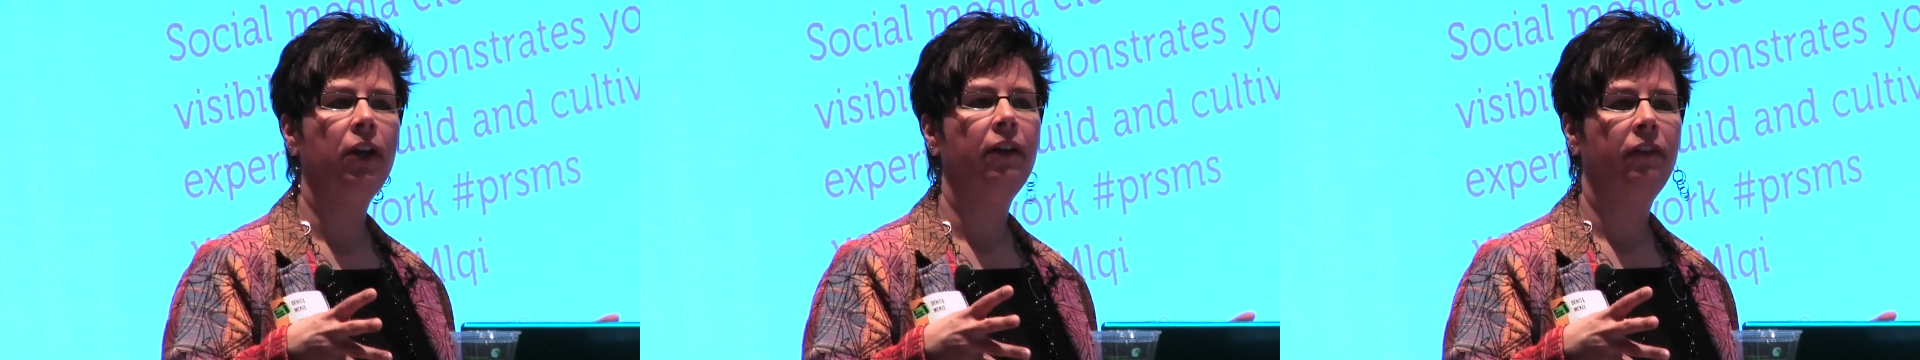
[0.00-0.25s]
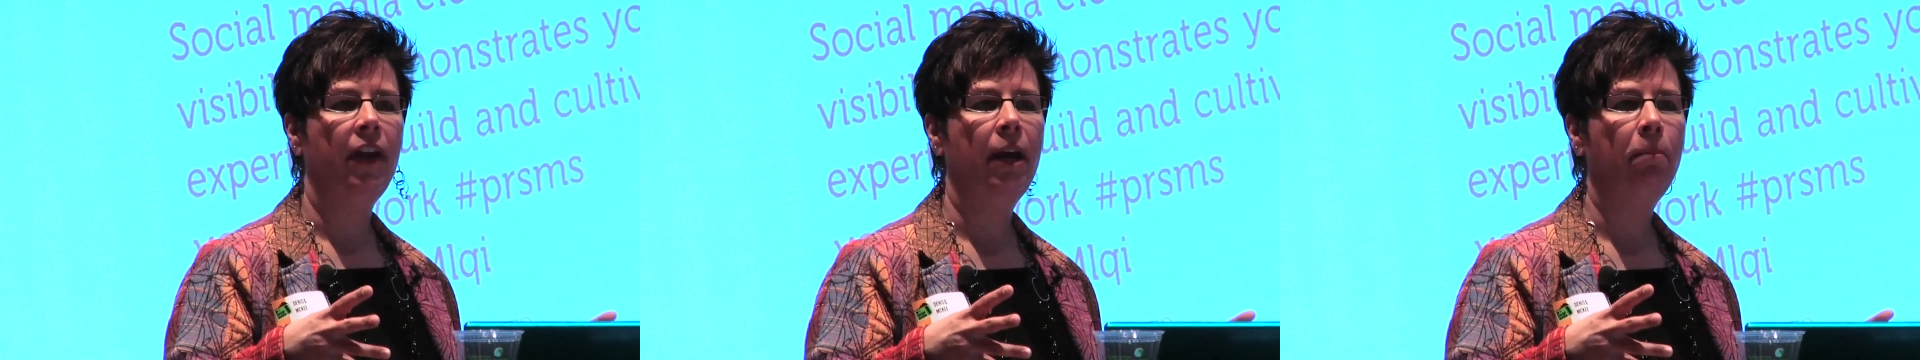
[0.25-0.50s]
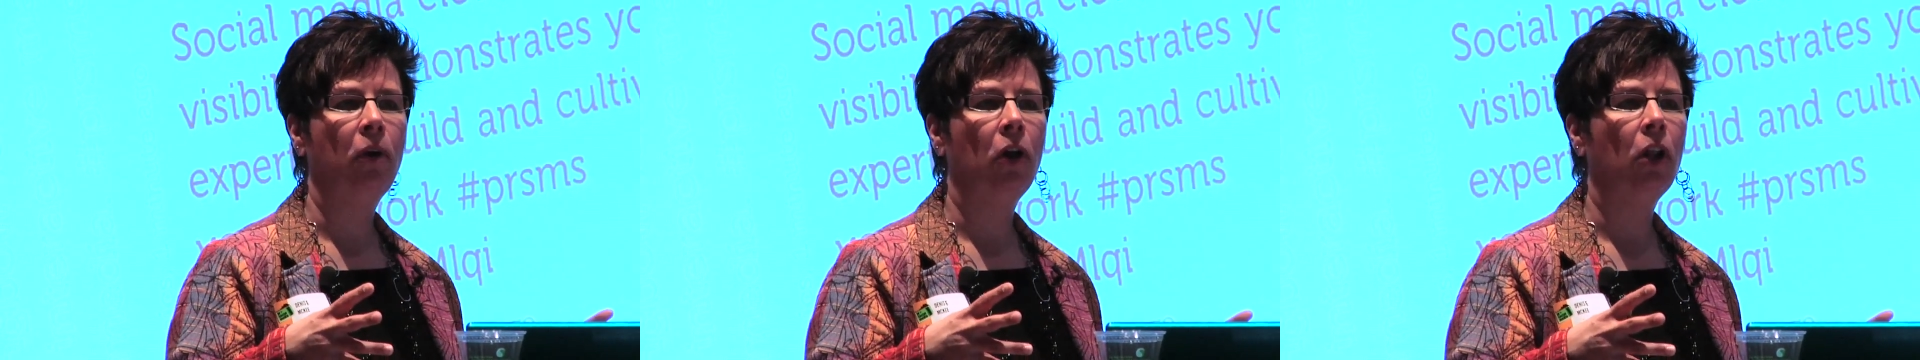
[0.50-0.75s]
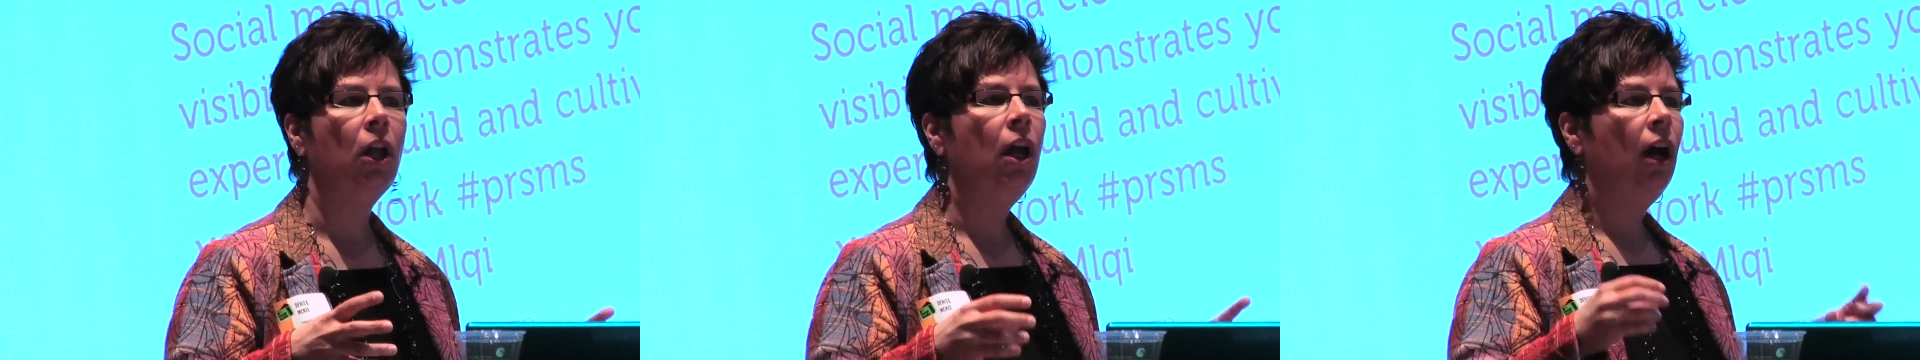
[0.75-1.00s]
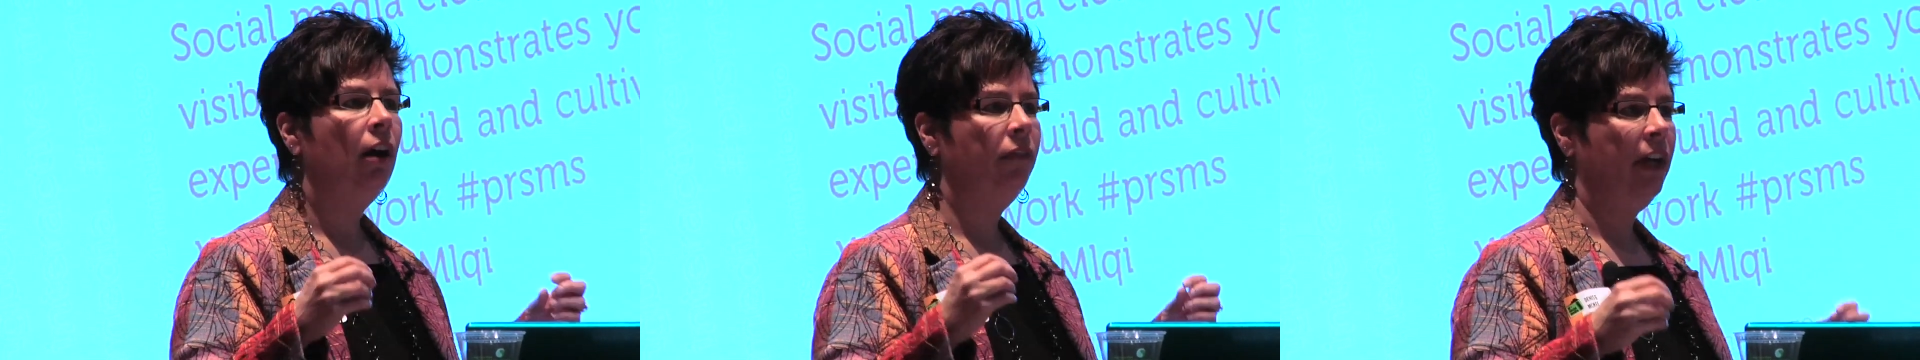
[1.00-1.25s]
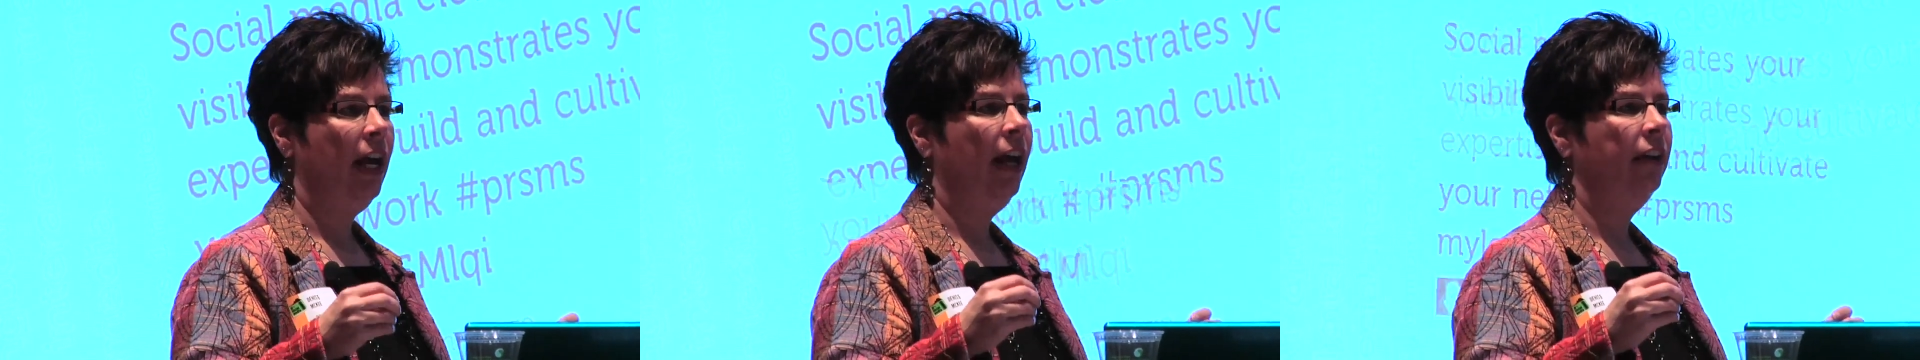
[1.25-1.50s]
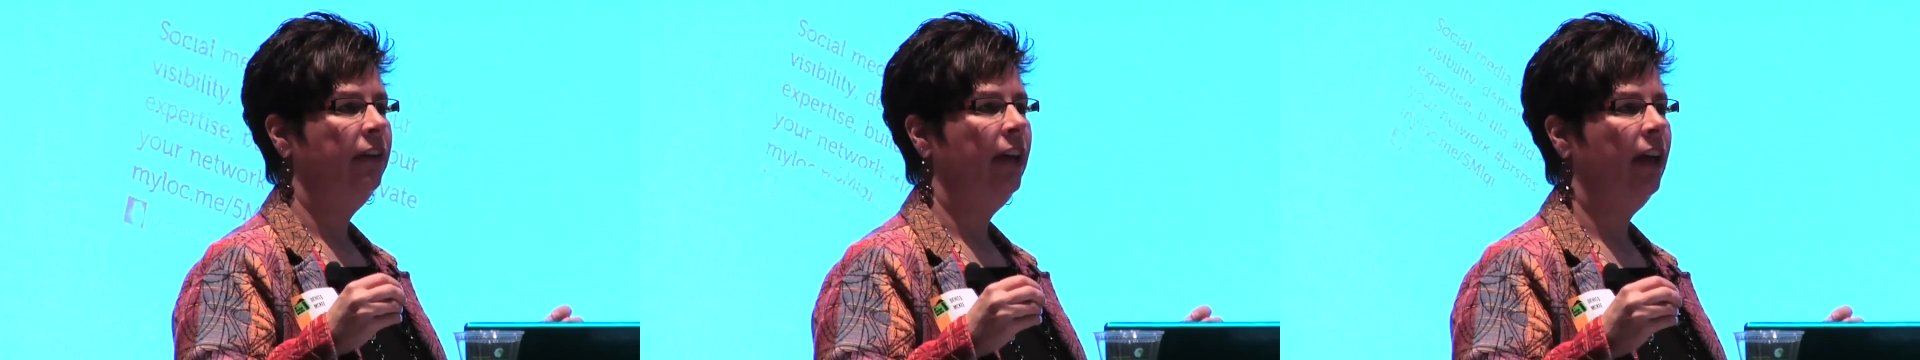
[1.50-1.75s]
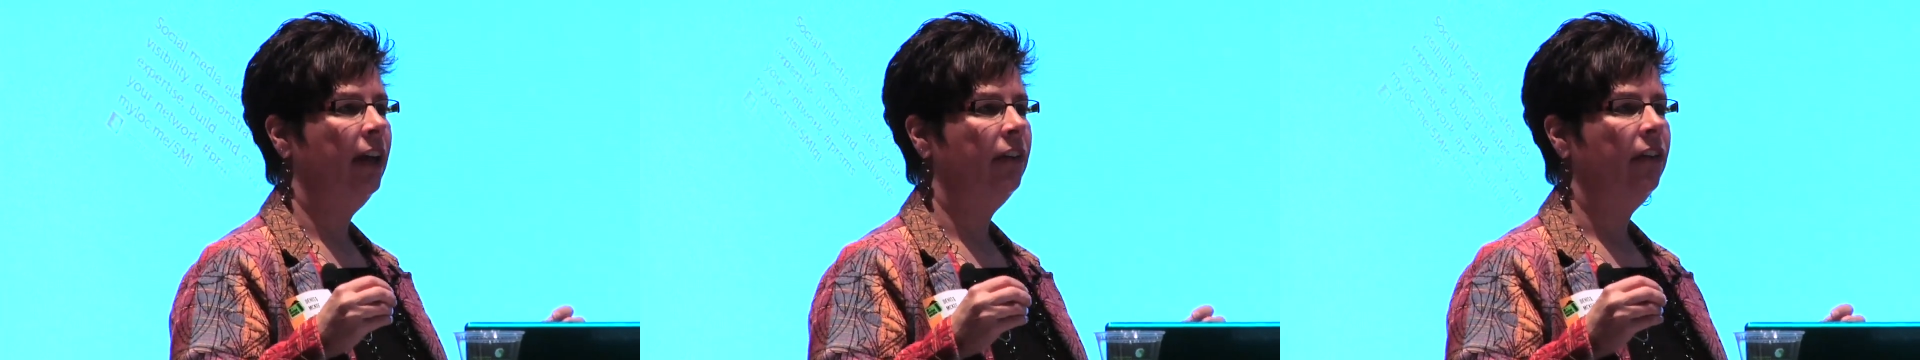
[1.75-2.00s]
good example of
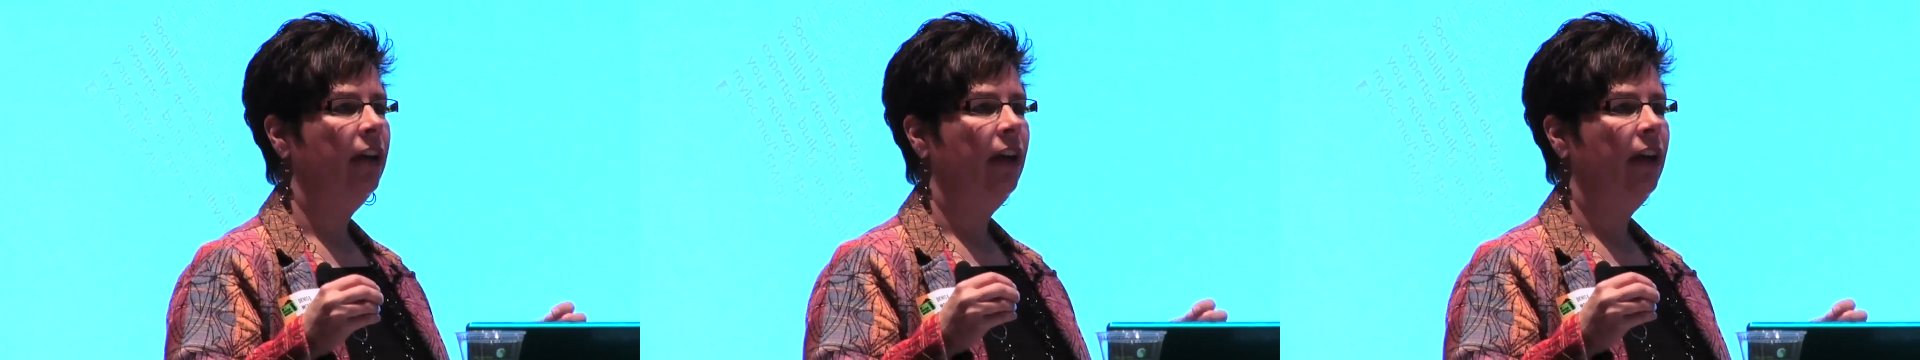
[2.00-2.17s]
content